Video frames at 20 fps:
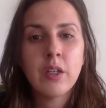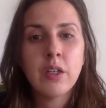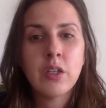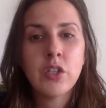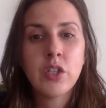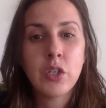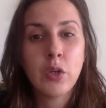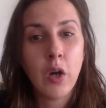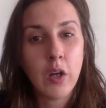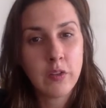
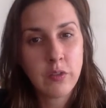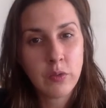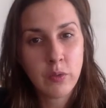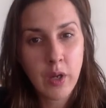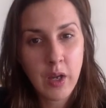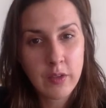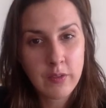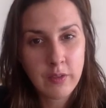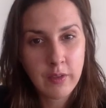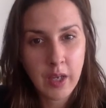She also
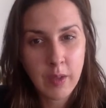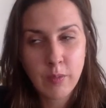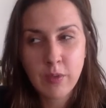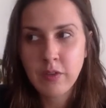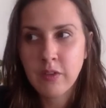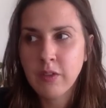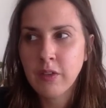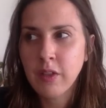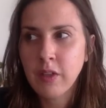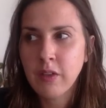has Lyme
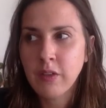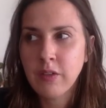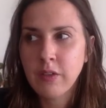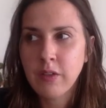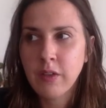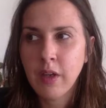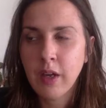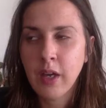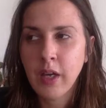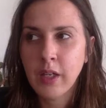
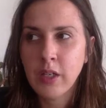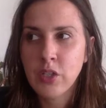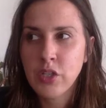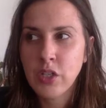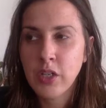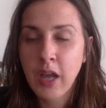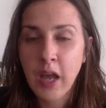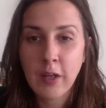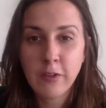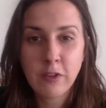disease, and
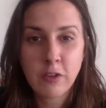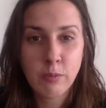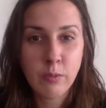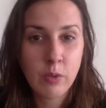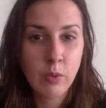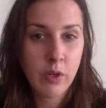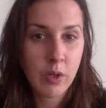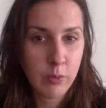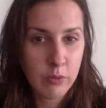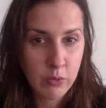she asked me
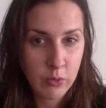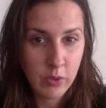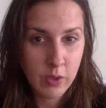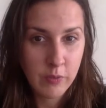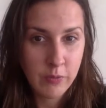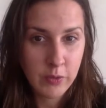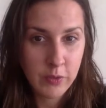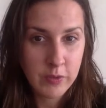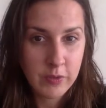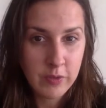what I'm doing
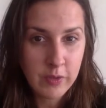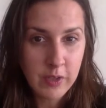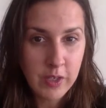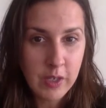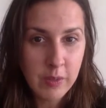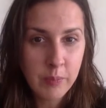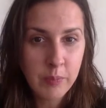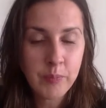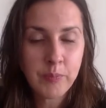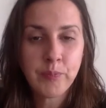for
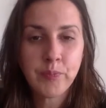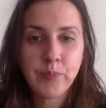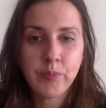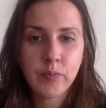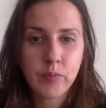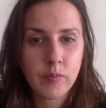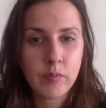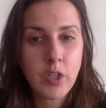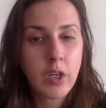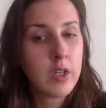sleep.
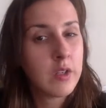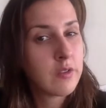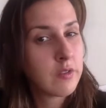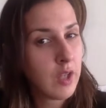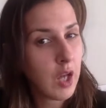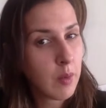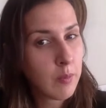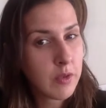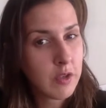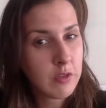
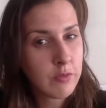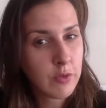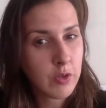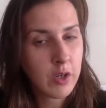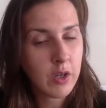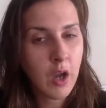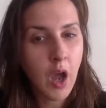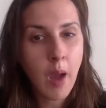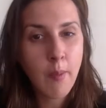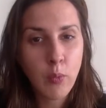Insomnia is very
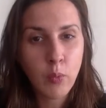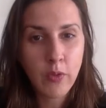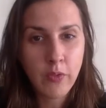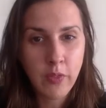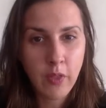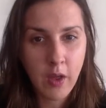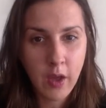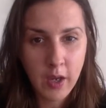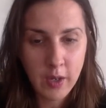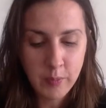common with
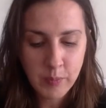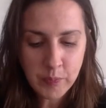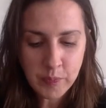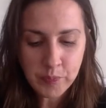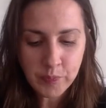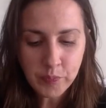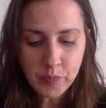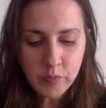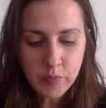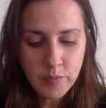Lyme.
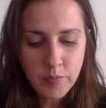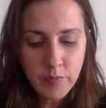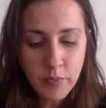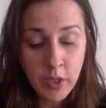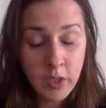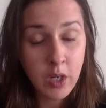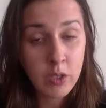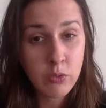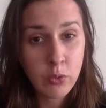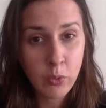
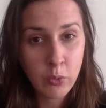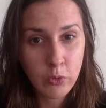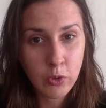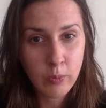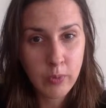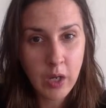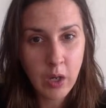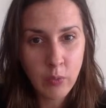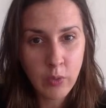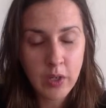And I told her
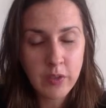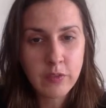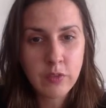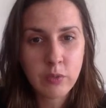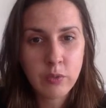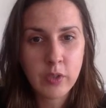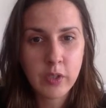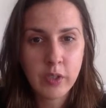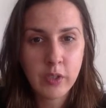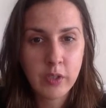about
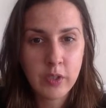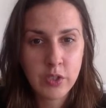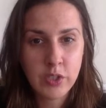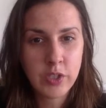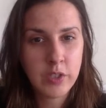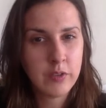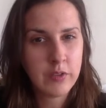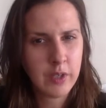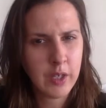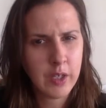Reinstatement, and
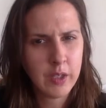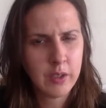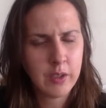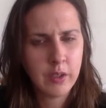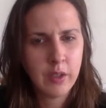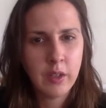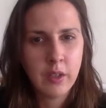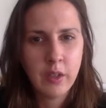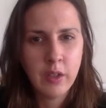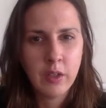she said,
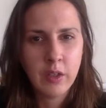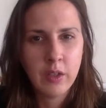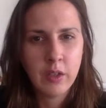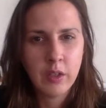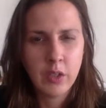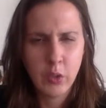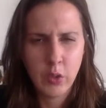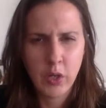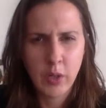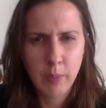
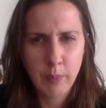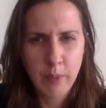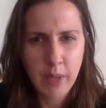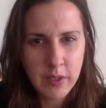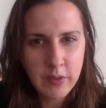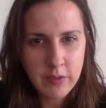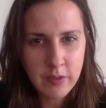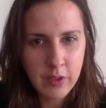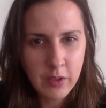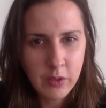"You're on a
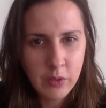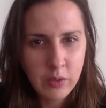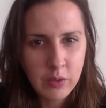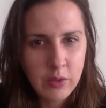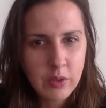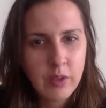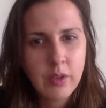benzo?"